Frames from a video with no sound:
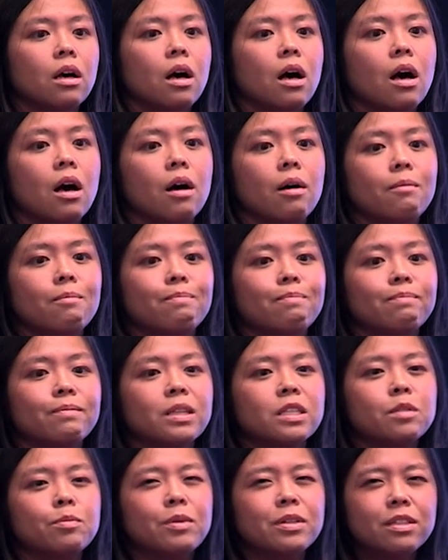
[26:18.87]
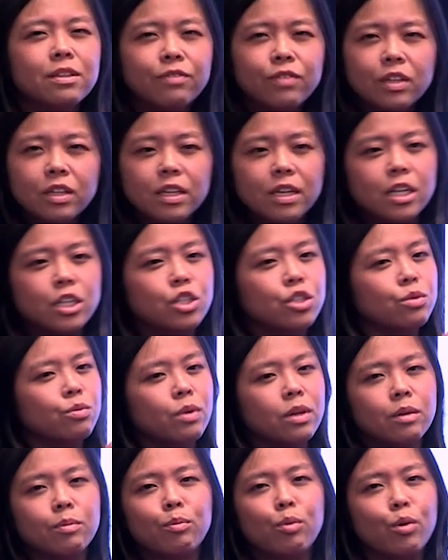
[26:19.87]
Um, and specifically, I just
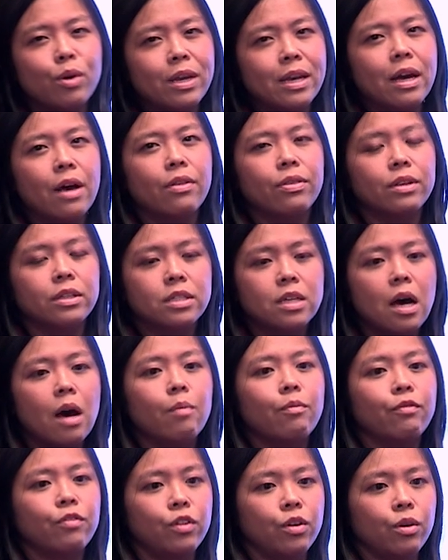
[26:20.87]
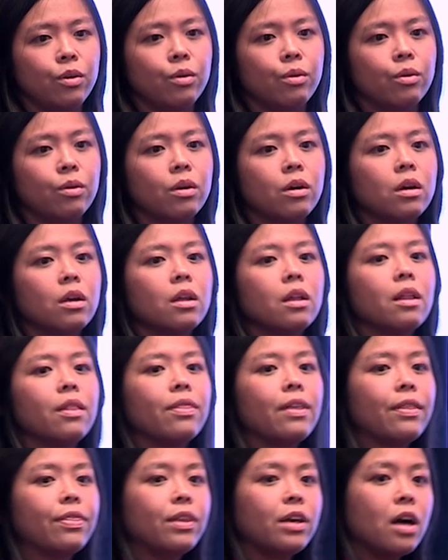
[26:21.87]
want to point out the top few,
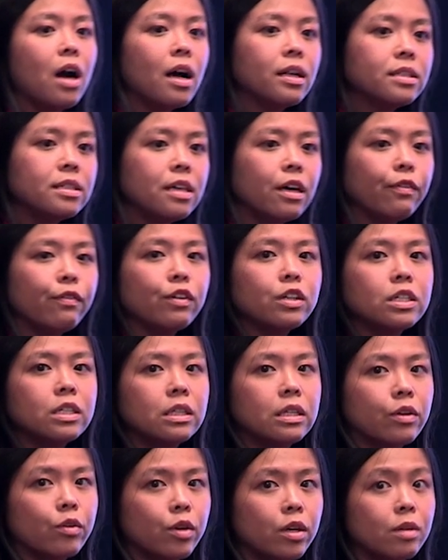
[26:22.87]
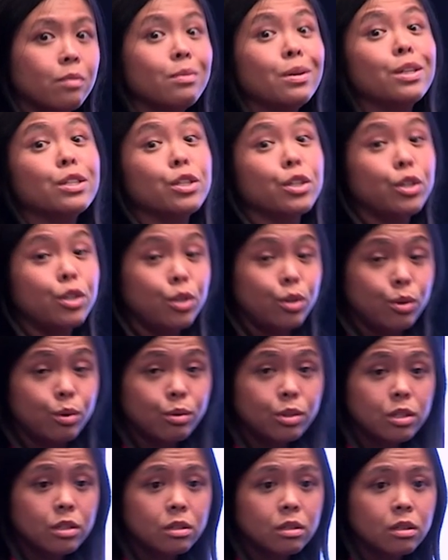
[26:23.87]
that the onset for delirium is
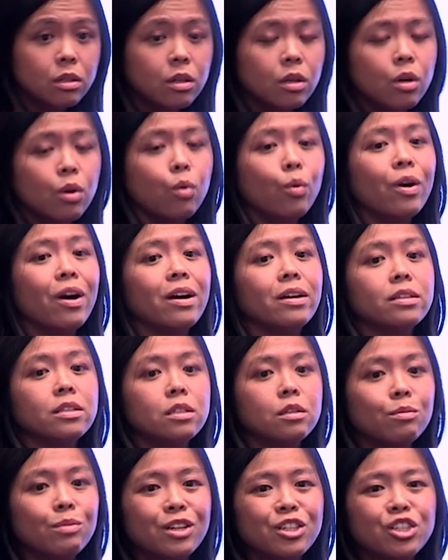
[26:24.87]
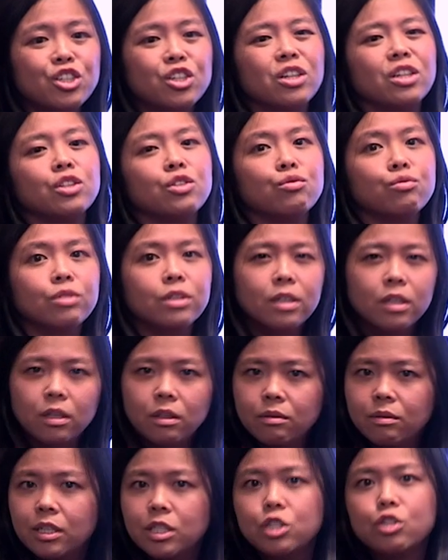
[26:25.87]
acute, whereas dementia, it's
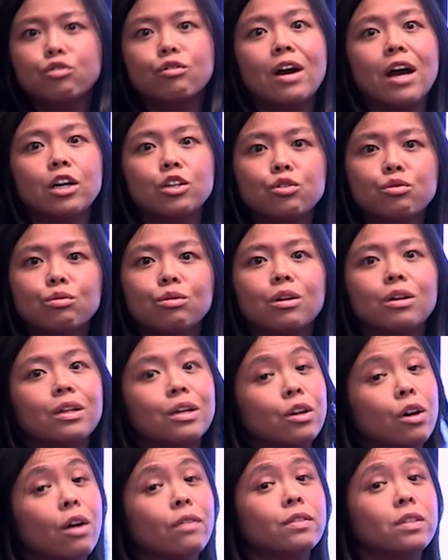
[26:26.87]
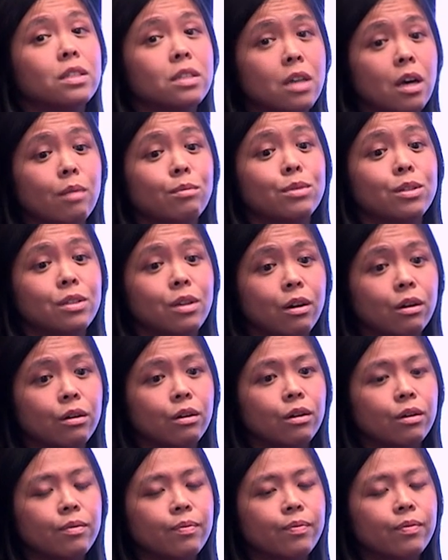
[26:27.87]
really, it's gradual and oftentimes
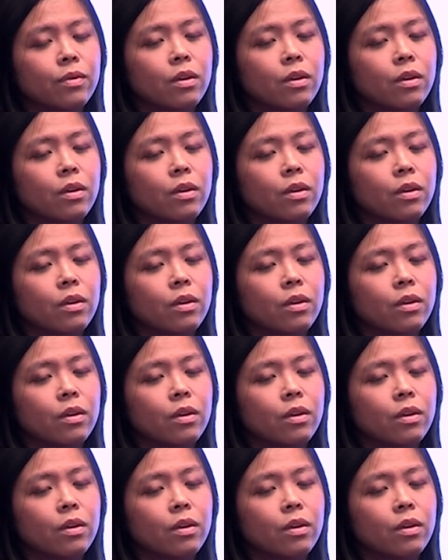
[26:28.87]
subtle.